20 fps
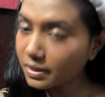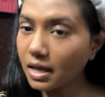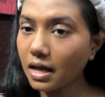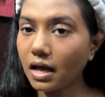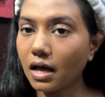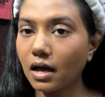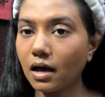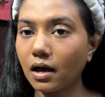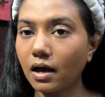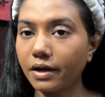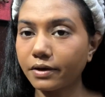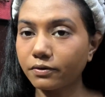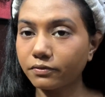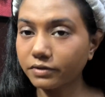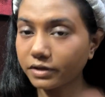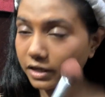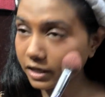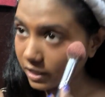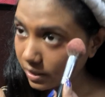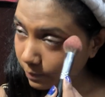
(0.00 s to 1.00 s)
I don't
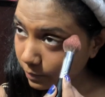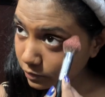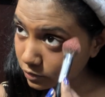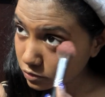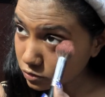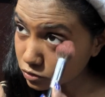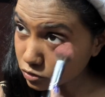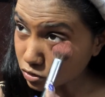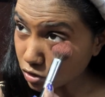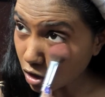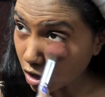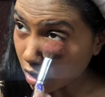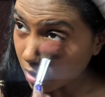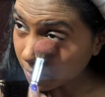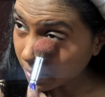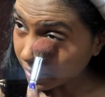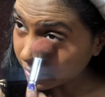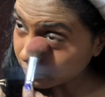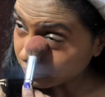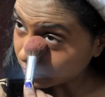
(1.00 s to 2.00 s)
care about the job.
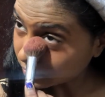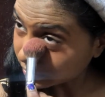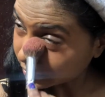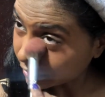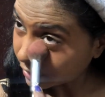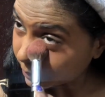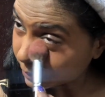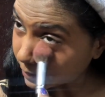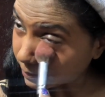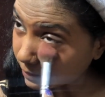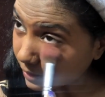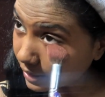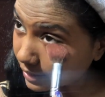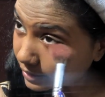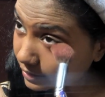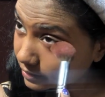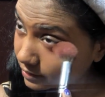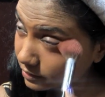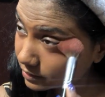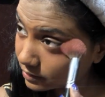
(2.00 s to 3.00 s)
I only care about my
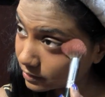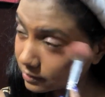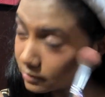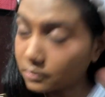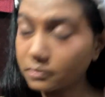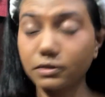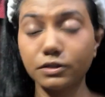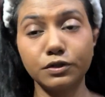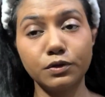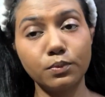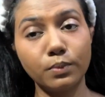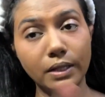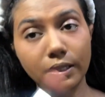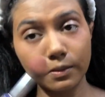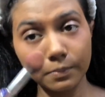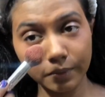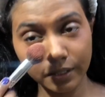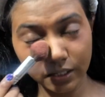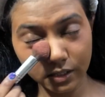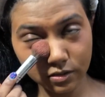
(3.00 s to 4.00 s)

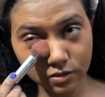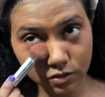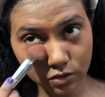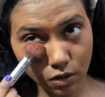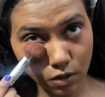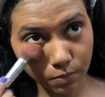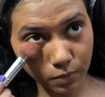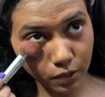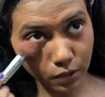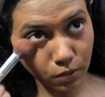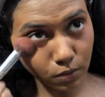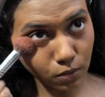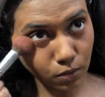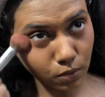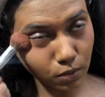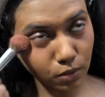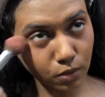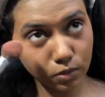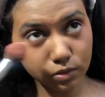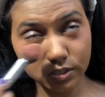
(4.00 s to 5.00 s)
well-being. So I'm
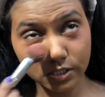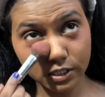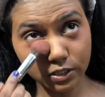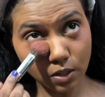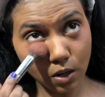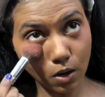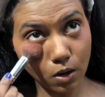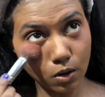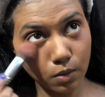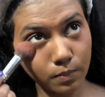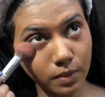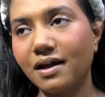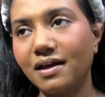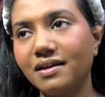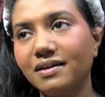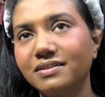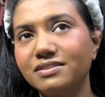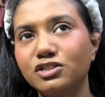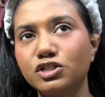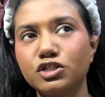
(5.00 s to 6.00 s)
gonna sit home.
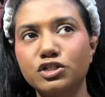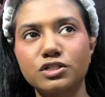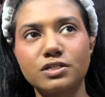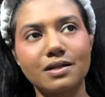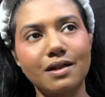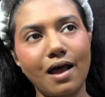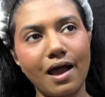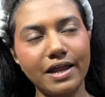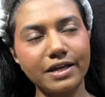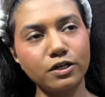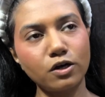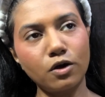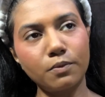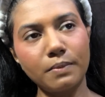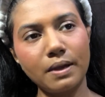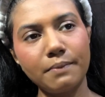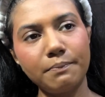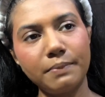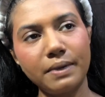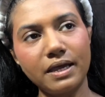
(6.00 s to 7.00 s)
I just lied on
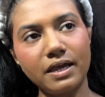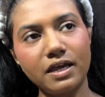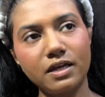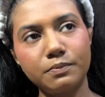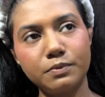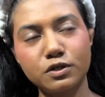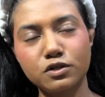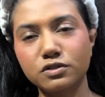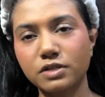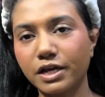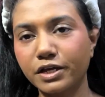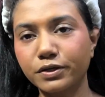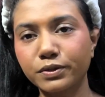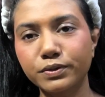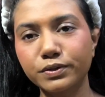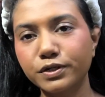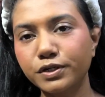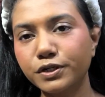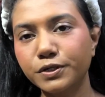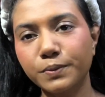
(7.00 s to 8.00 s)
my bed because I
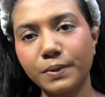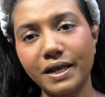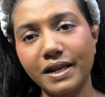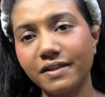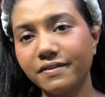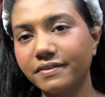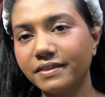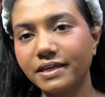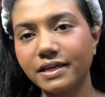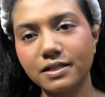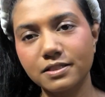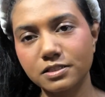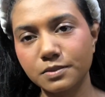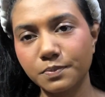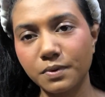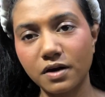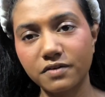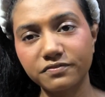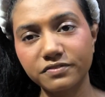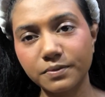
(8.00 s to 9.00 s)
couldn't do anything else
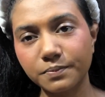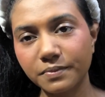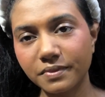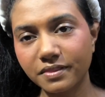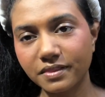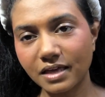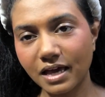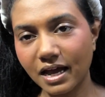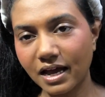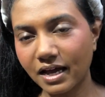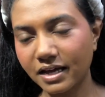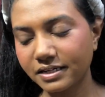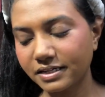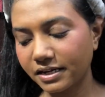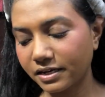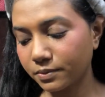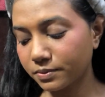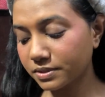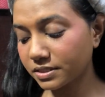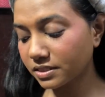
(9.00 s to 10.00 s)
apart from that.
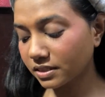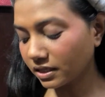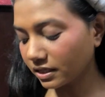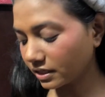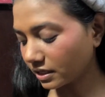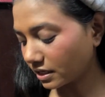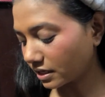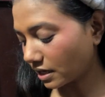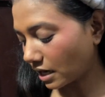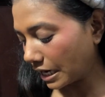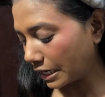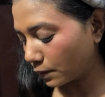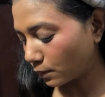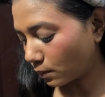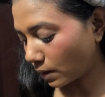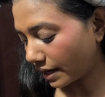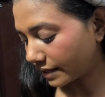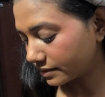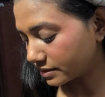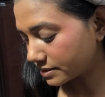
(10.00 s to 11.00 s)
And I was thinking, like,
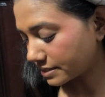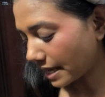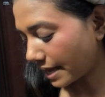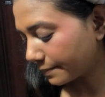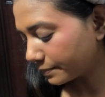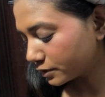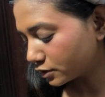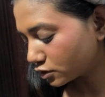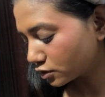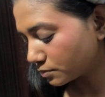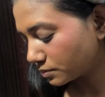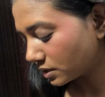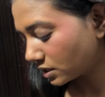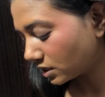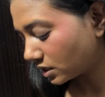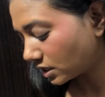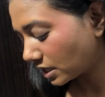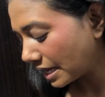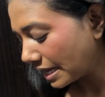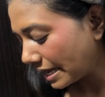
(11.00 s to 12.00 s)
why this happened to
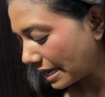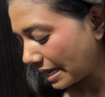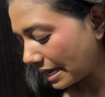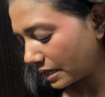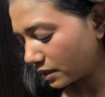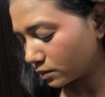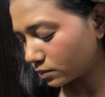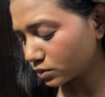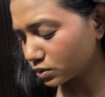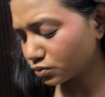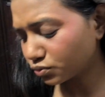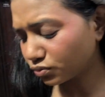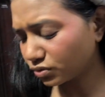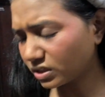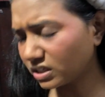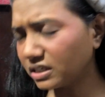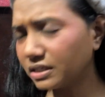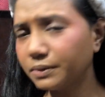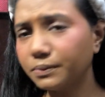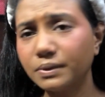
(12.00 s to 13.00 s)
me. And I was
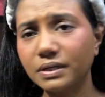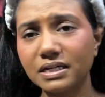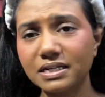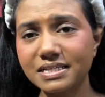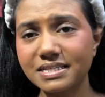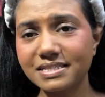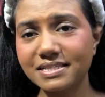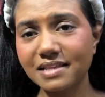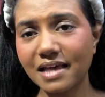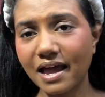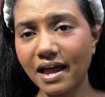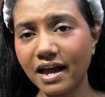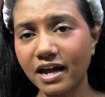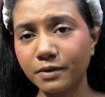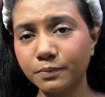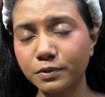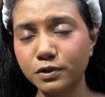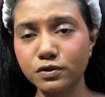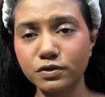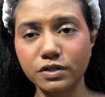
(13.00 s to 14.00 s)
really, really
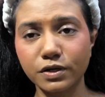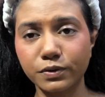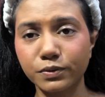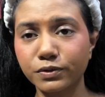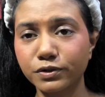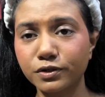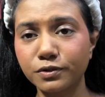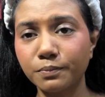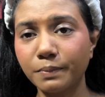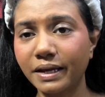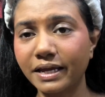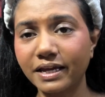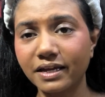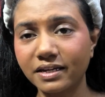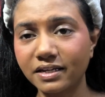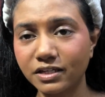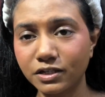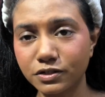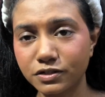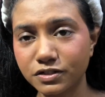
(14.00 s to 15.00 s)
sad because I couldn't make
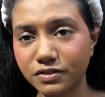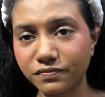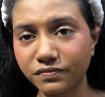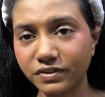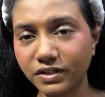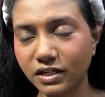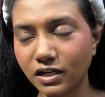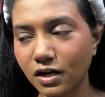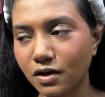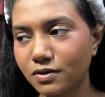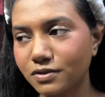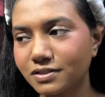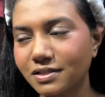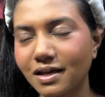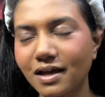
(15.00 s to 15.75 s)
any YouTube videos.